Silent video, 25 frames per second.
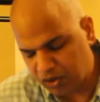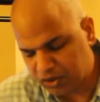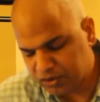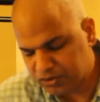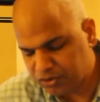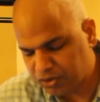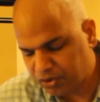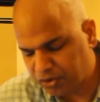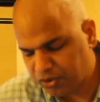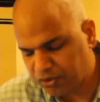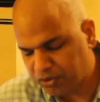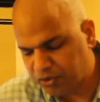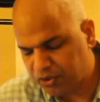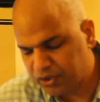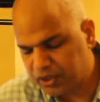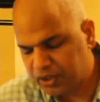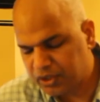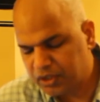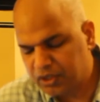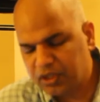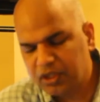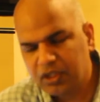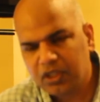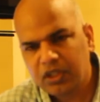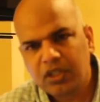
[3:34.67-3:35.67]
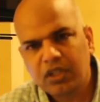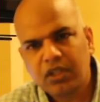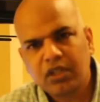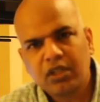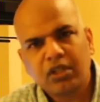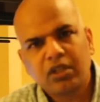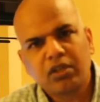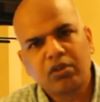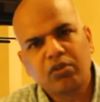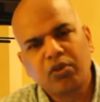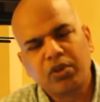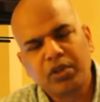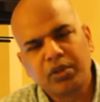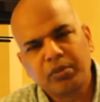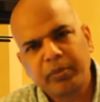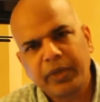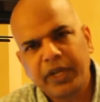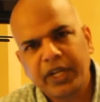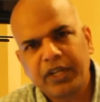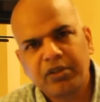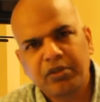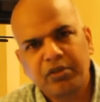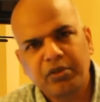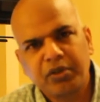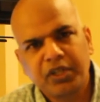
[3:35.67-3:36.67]
he also wrote, going
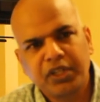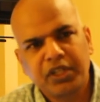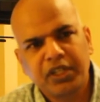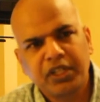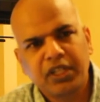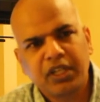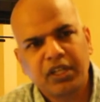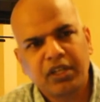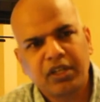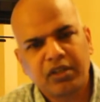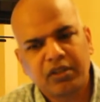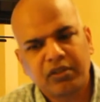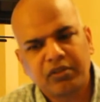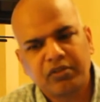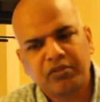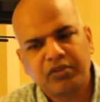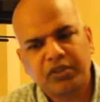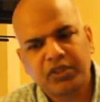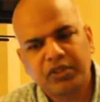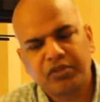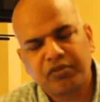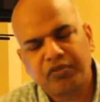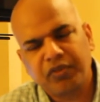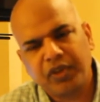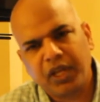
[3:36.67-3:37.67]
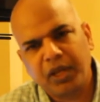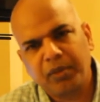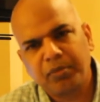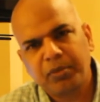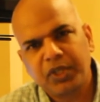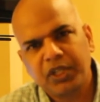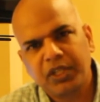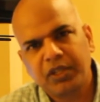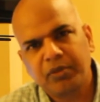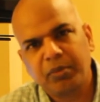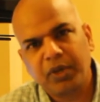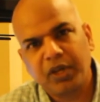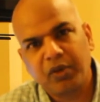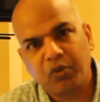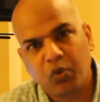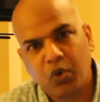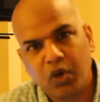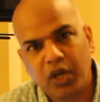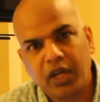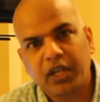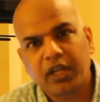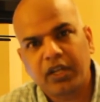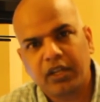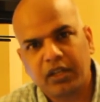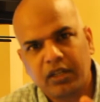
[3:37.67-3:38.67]
back to India with the family by
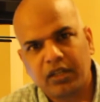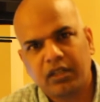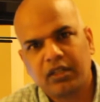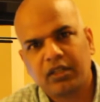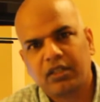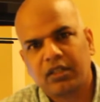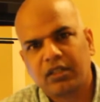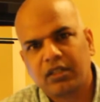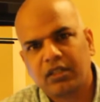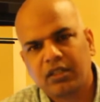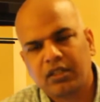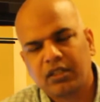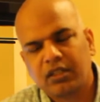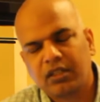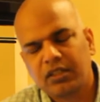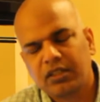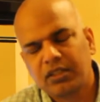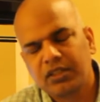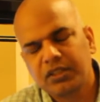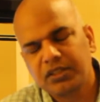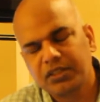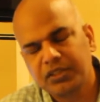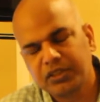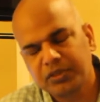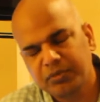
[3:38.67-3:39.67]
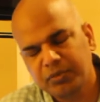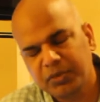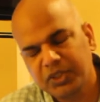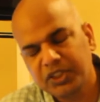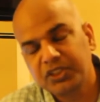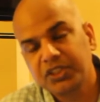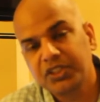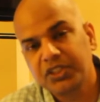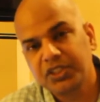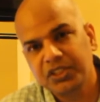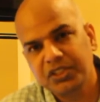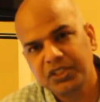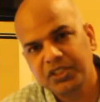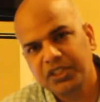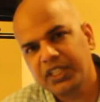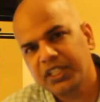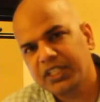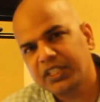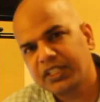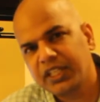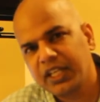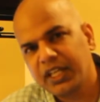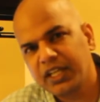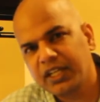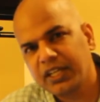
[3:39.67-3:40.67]
walk is much
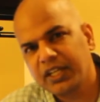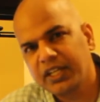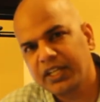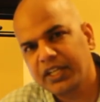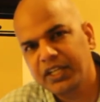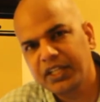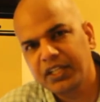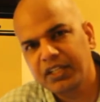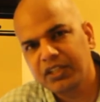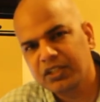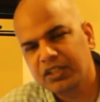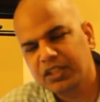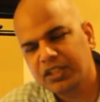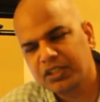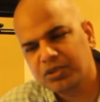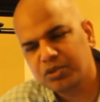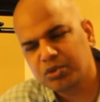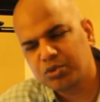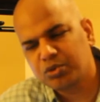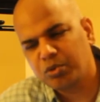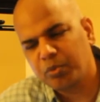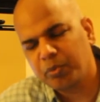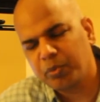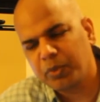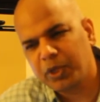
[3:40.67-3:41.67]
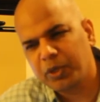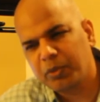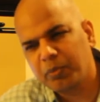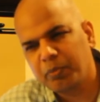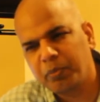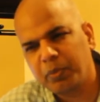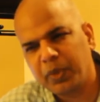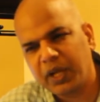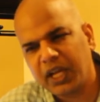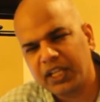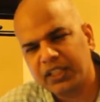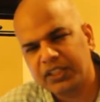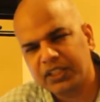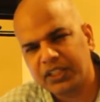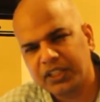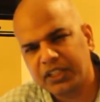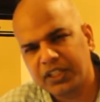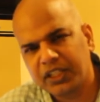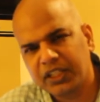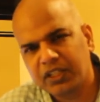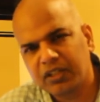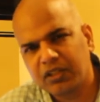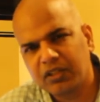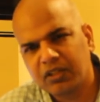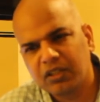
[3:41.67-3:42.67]
easier than leading this stupid,
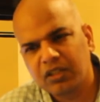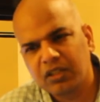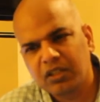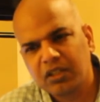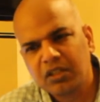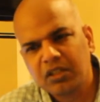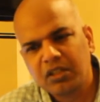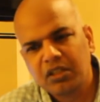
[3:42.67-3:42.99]
pathetic,